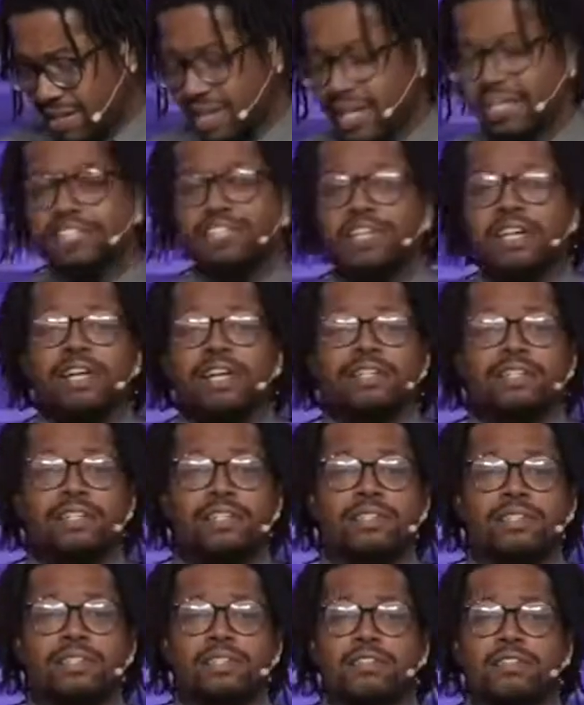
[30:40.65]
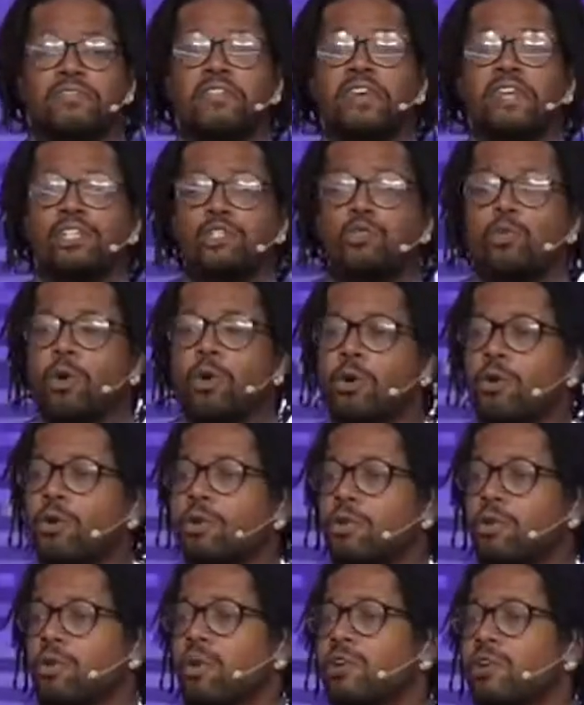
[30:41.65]
that Jesus' finished work
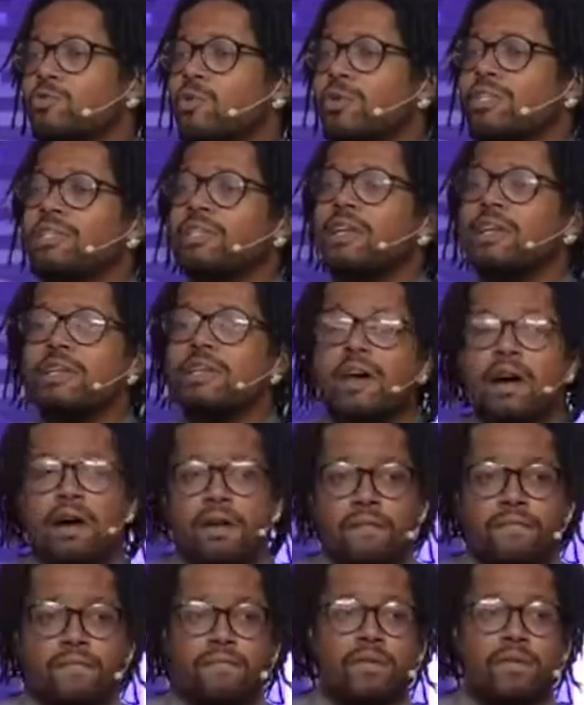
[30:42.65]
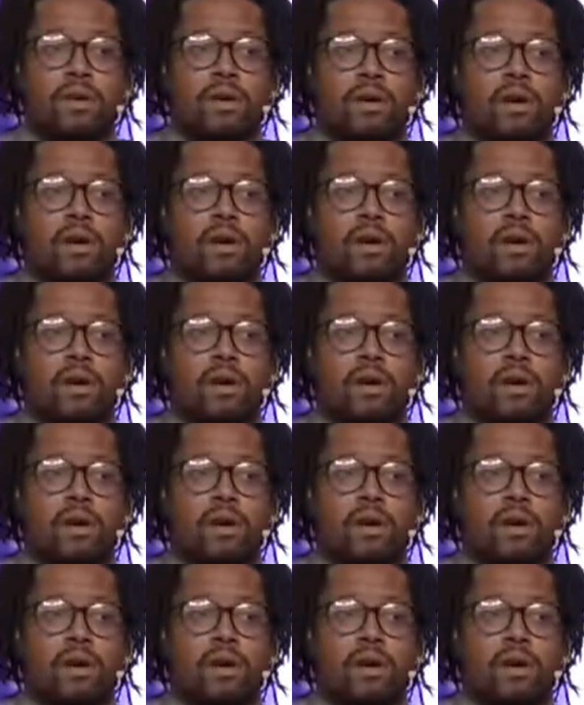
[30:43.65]
on the cross wasn't enough